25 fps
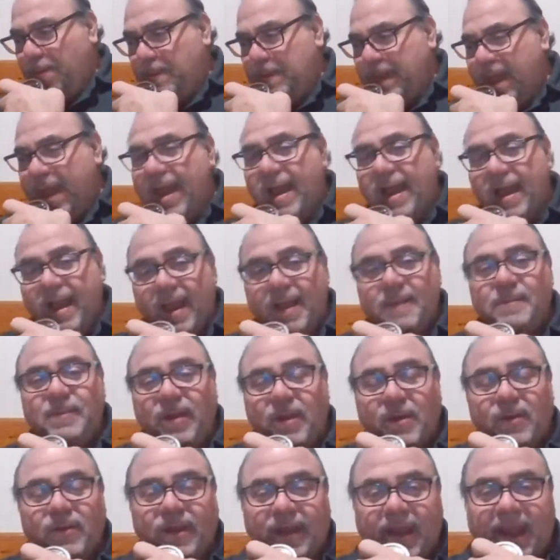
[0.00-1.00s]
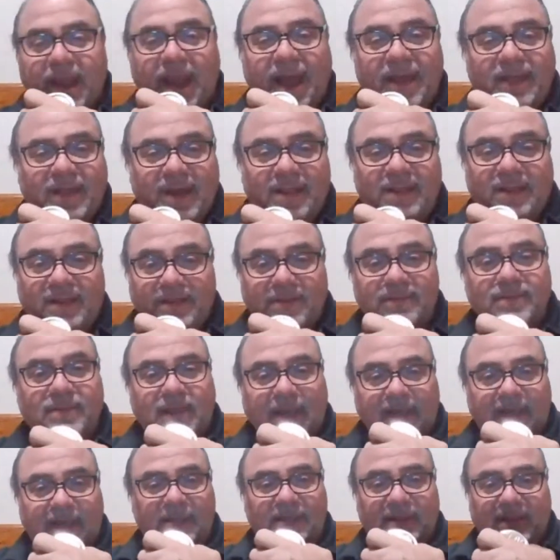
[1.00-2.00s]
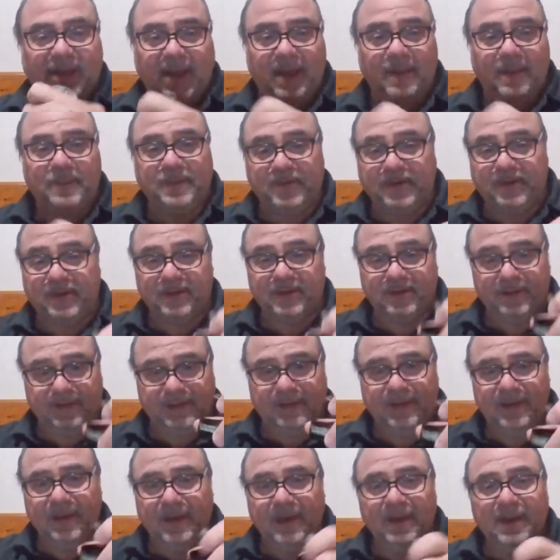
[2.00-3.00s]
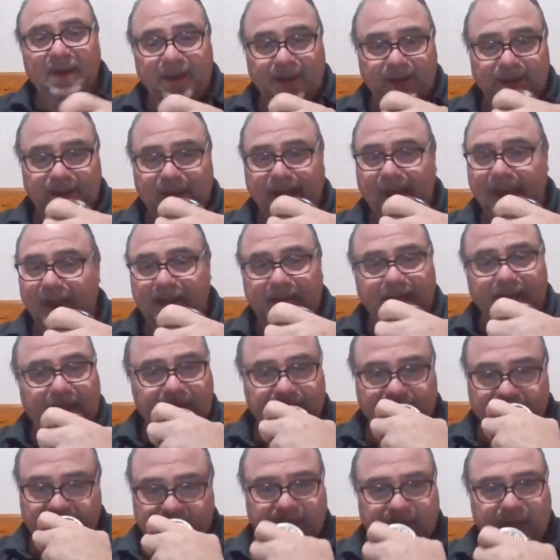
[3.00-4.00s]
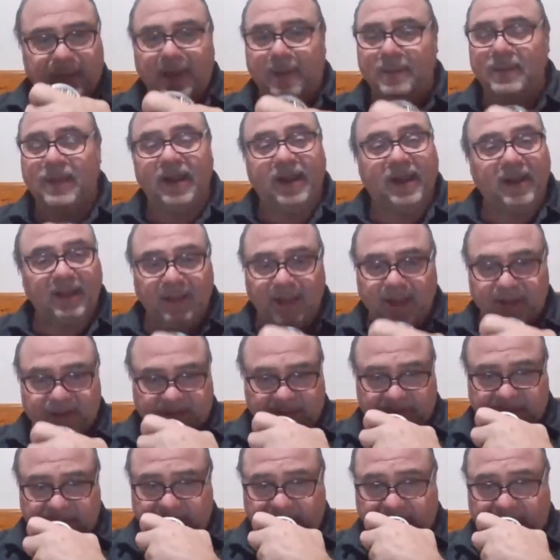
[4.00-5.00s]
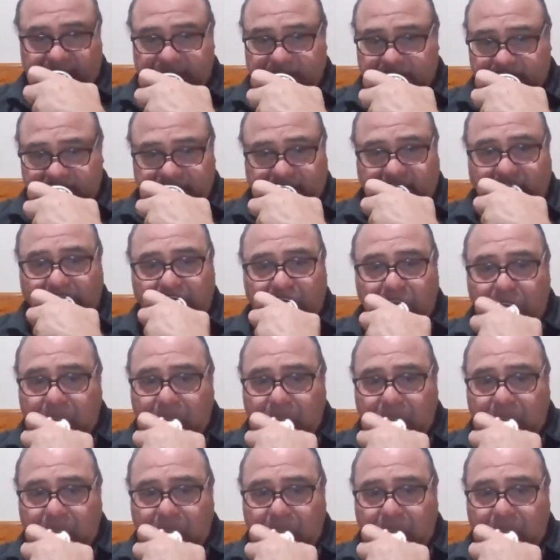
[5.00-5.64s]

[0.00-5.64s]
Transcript: yeah, I am the only guy that dips, and I'm like a lizard. I just